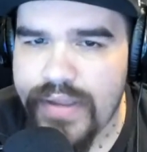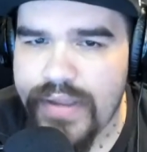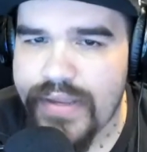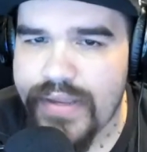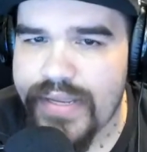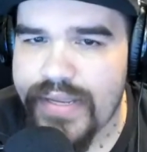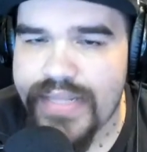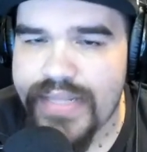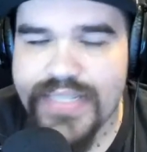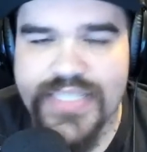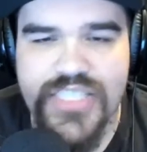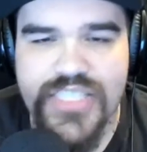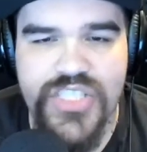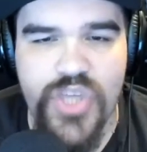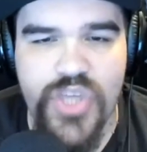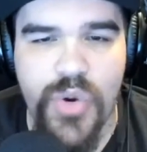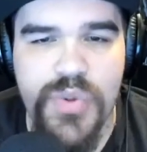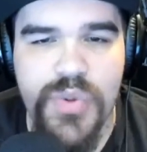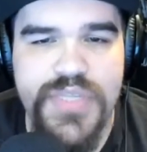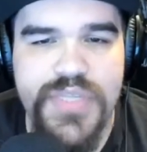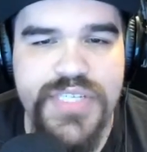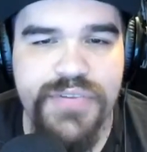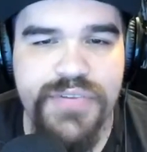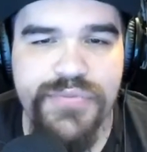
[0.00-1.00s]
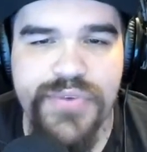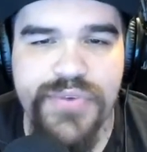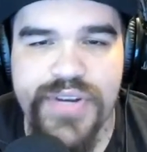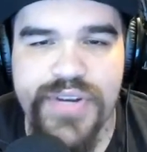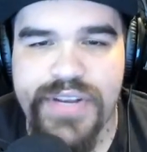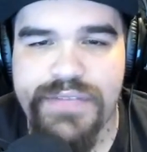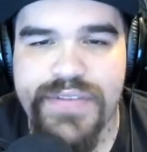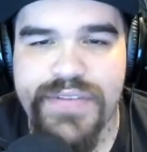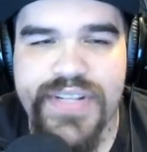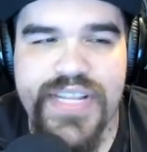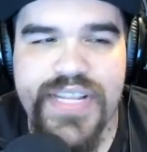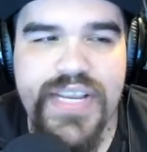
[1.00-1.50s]
It's so different
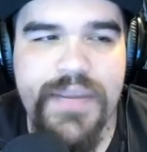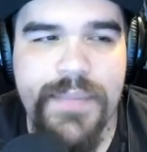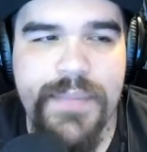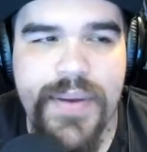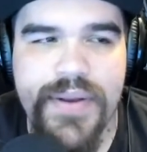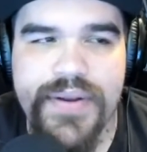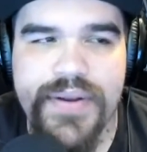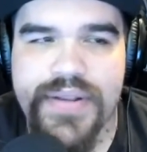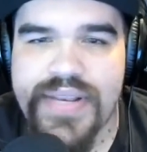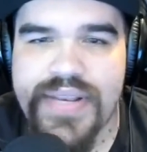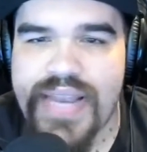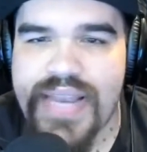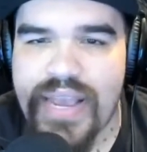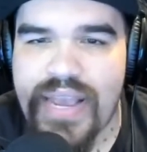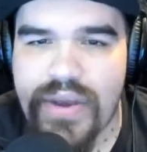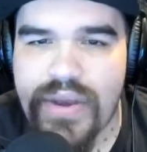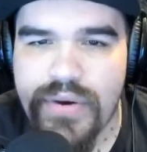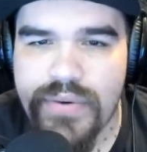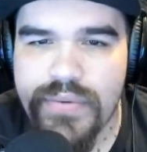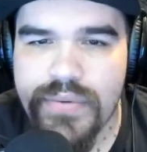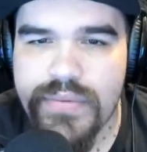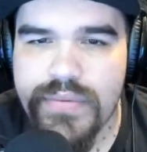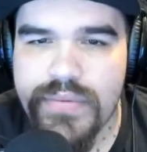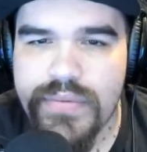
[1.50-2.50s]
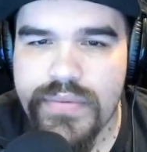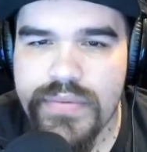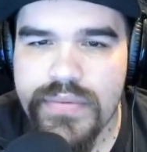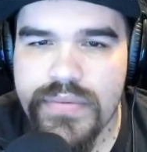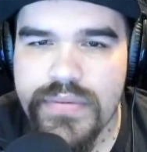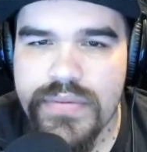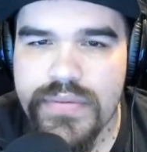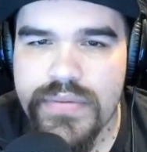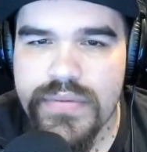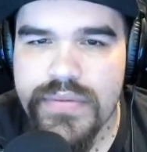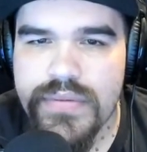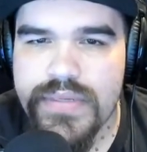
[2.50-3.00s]
if you think about it now
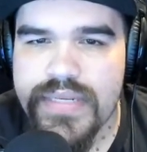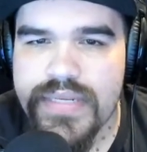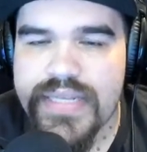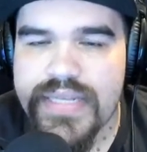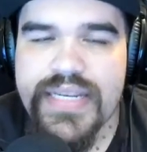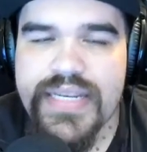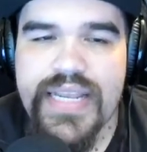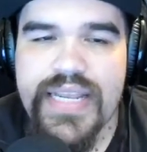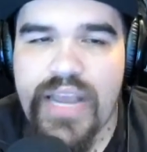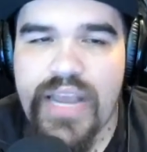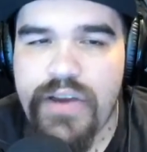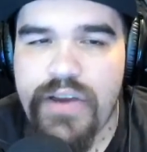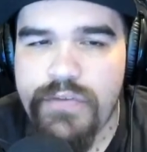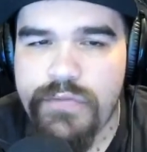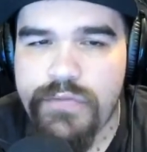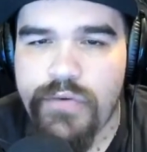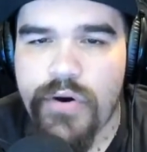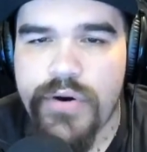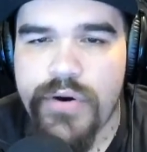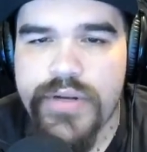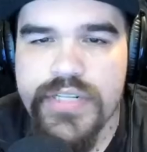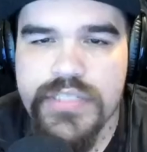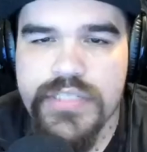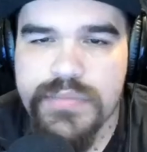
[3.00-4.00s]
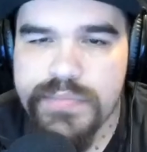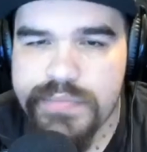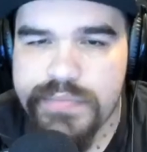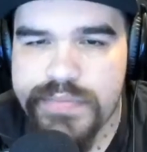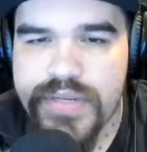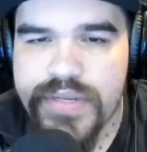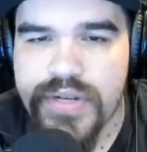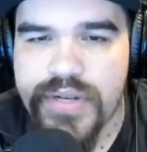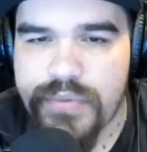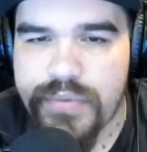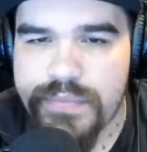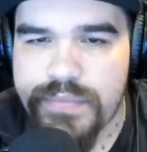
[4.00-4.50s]
and how far it's,
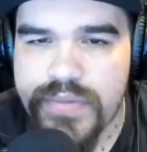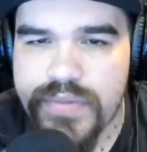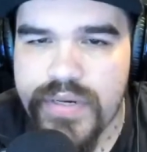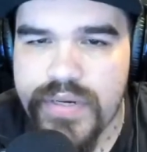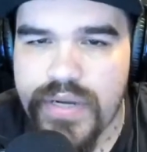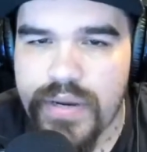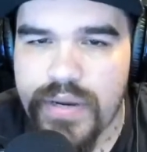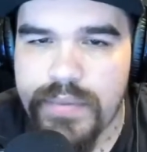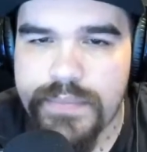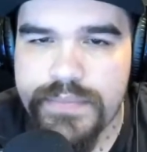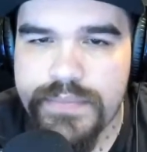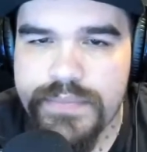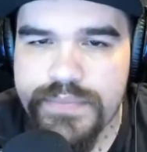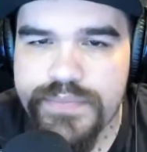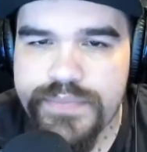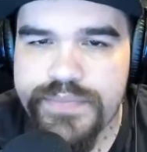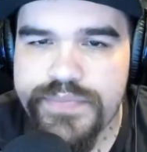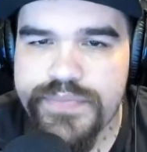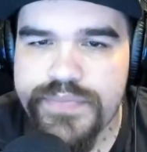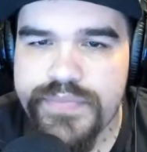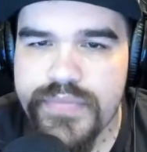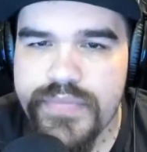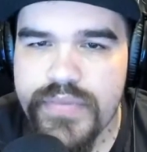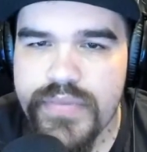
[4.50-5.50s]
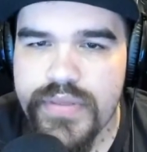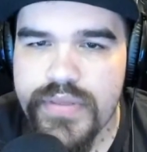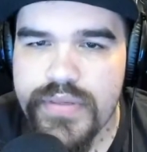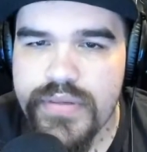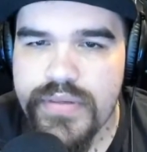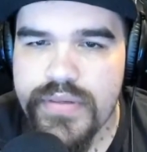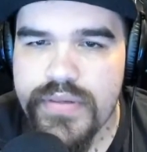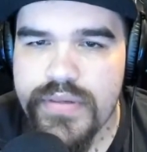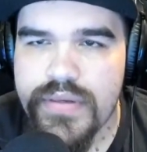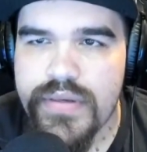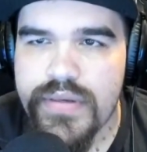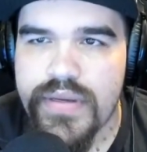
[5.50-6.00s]
you know, come.
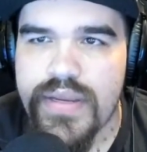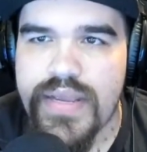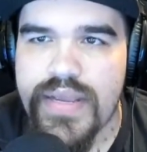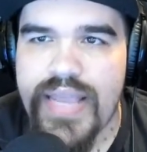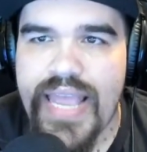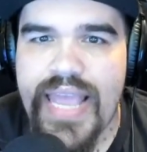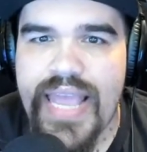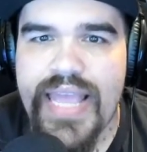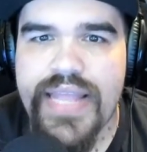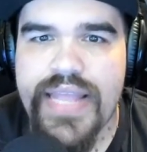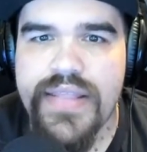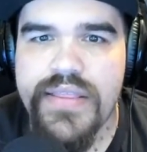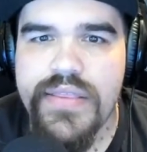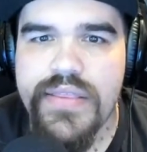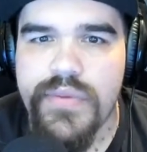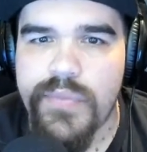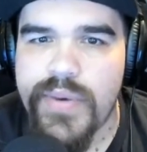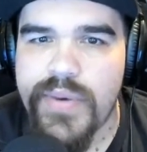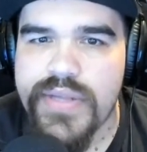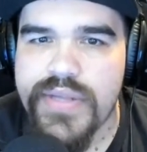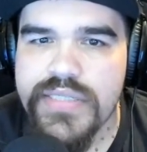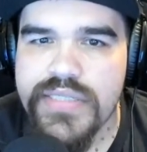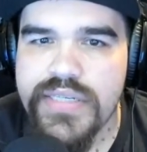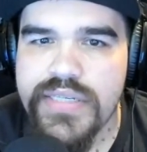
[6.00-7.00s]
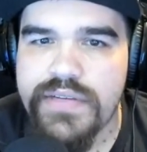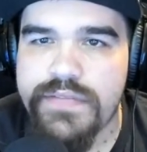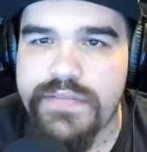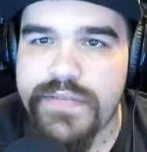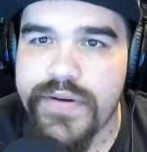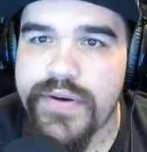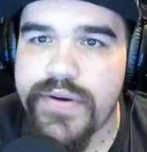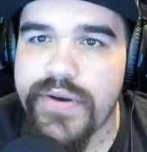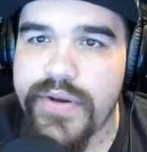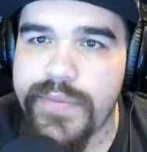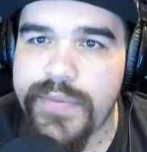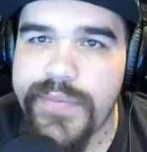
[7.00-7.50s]
And the wrestling
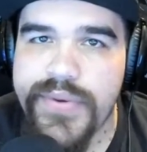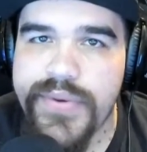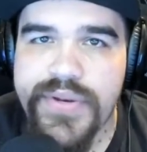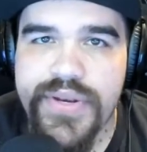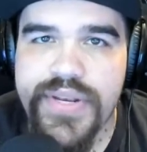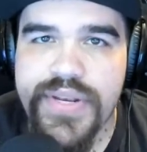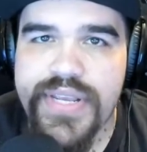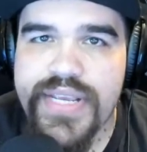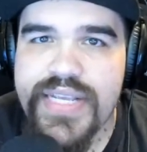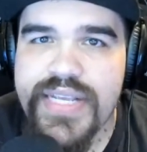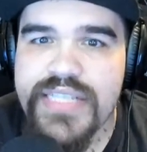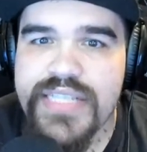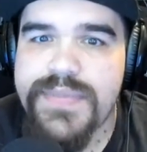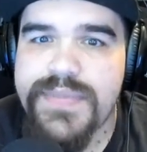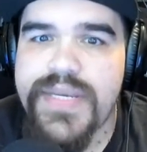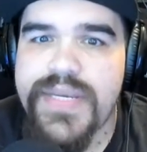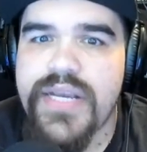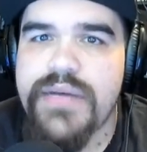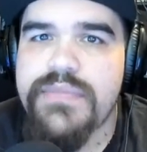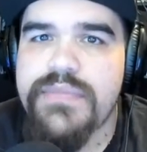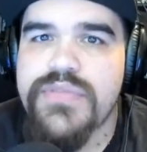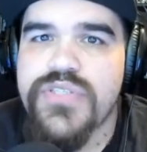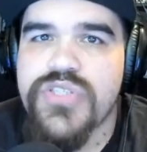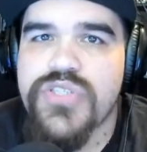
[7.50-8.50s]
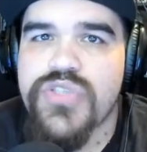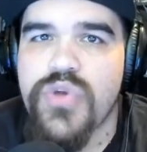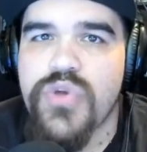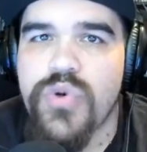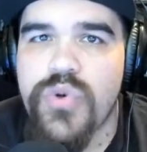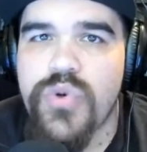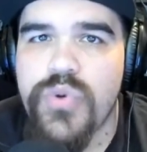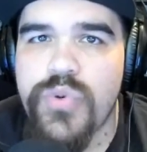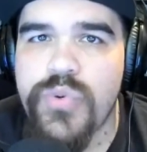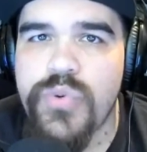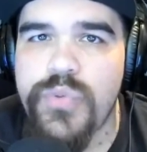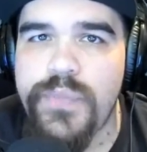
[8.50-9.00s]
figure community has become
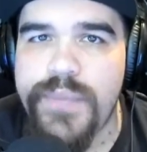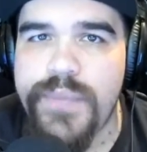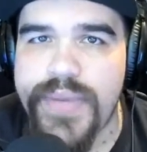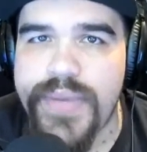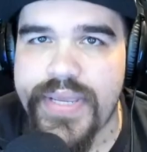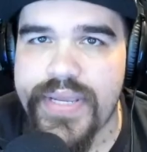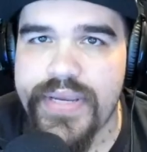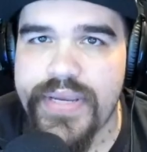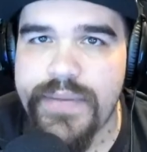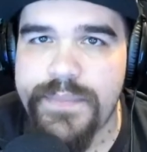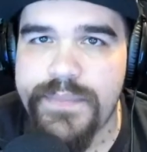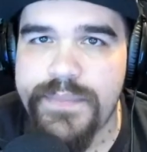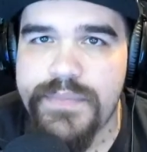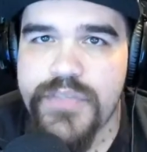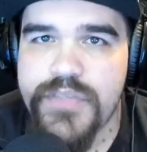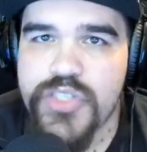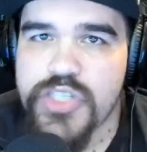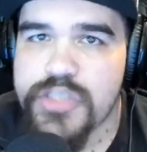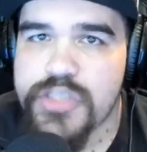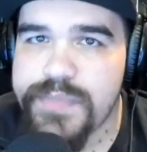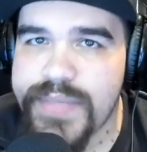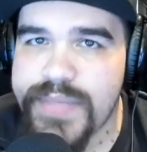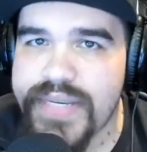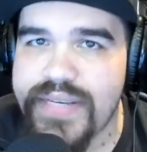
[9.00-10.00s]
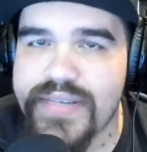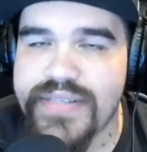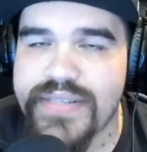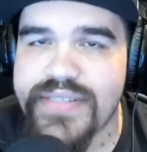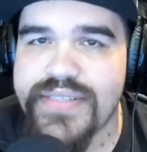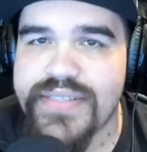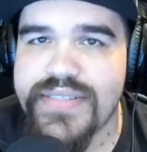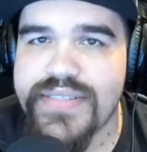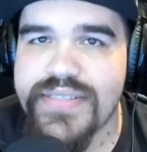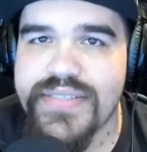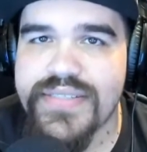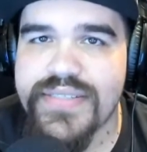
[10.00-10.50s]
so big just
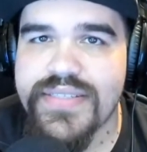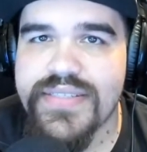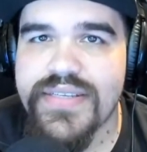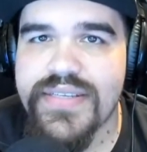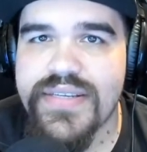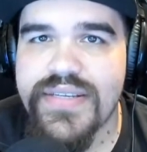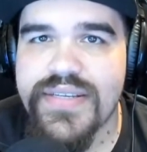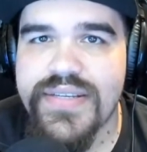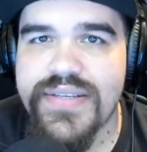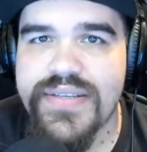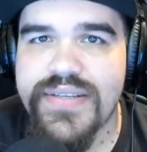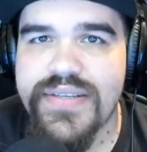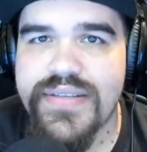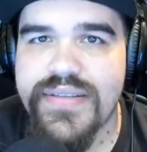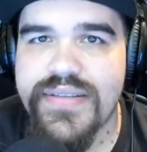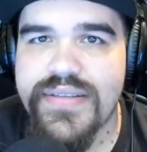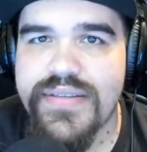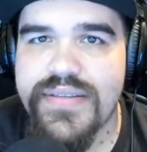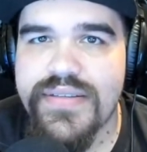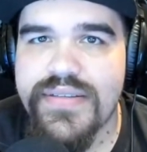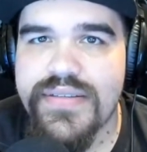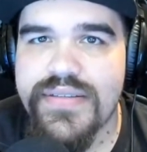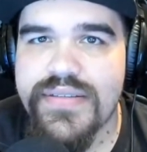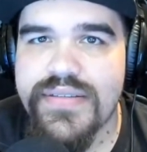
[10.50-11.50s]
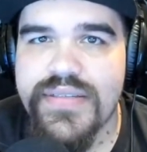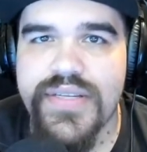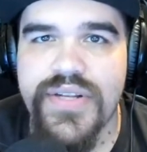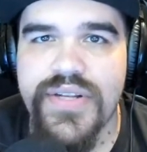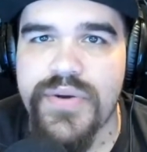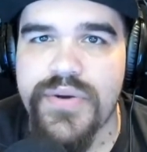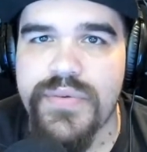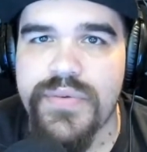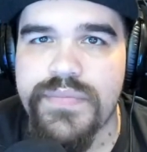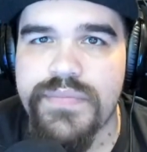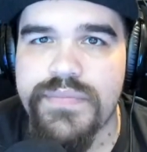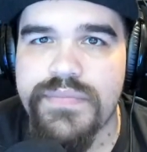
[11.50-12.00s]
because, you know,